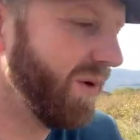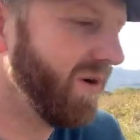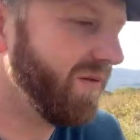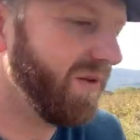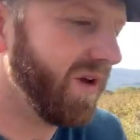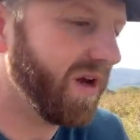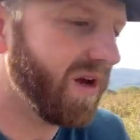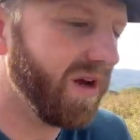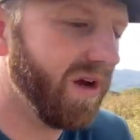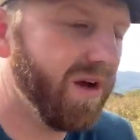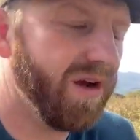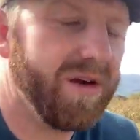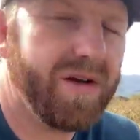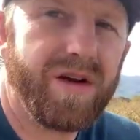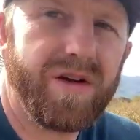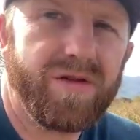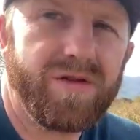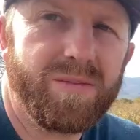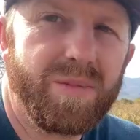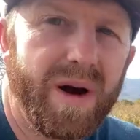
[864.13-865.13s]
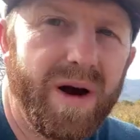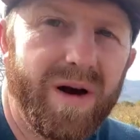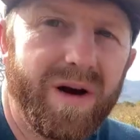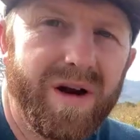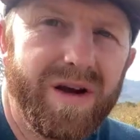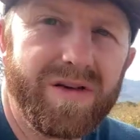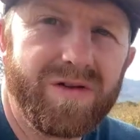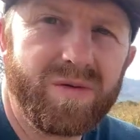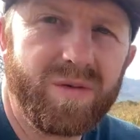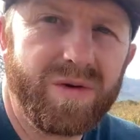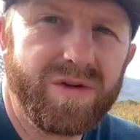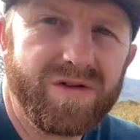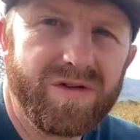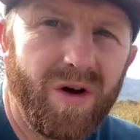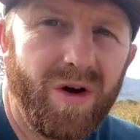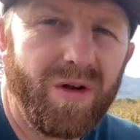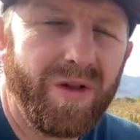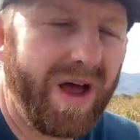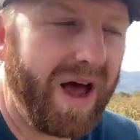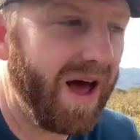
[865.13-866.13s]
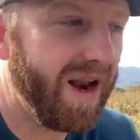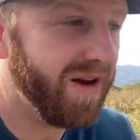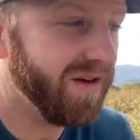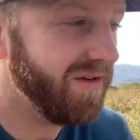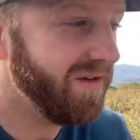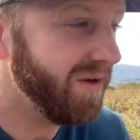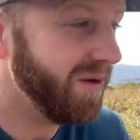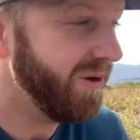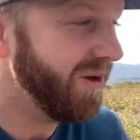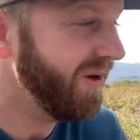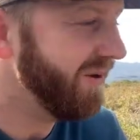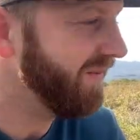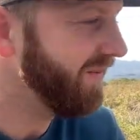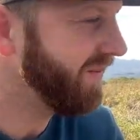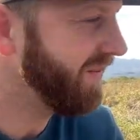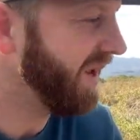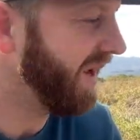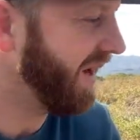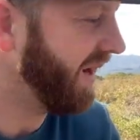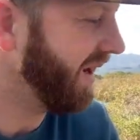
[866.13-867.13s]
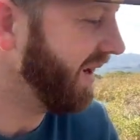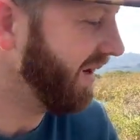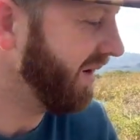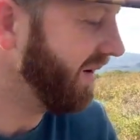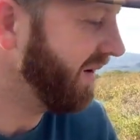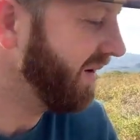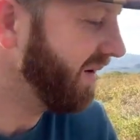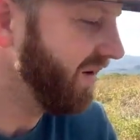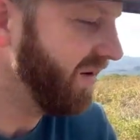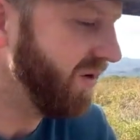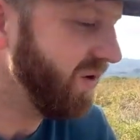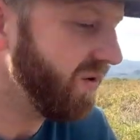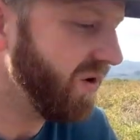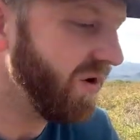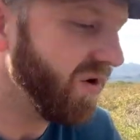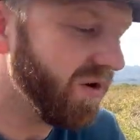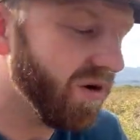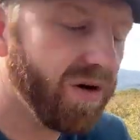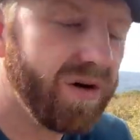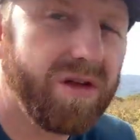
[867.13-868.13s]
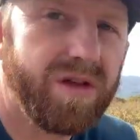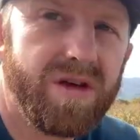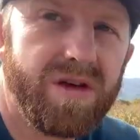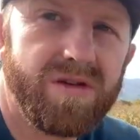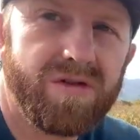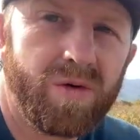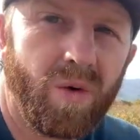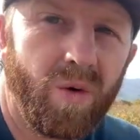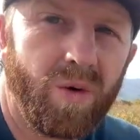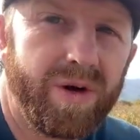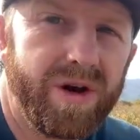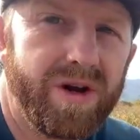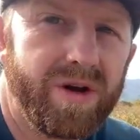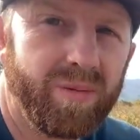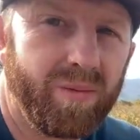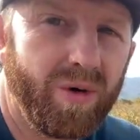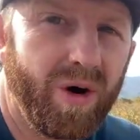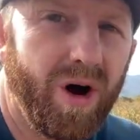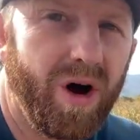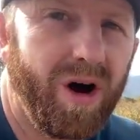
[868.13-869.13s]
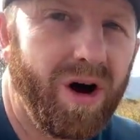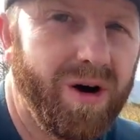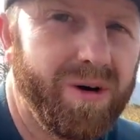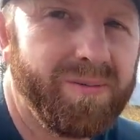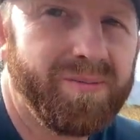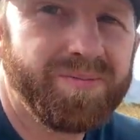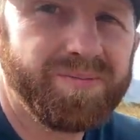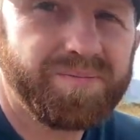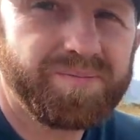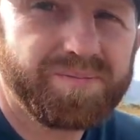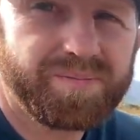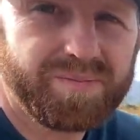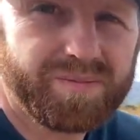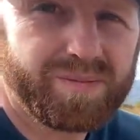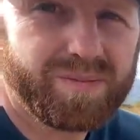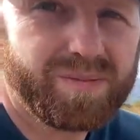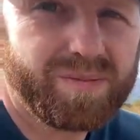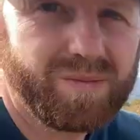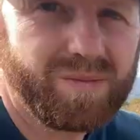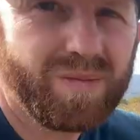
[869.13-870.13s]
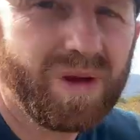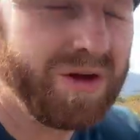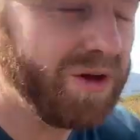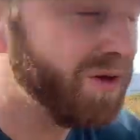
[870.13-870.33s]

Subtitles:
like a asparagus with salt added to it. And you can cook these or eat them raw. And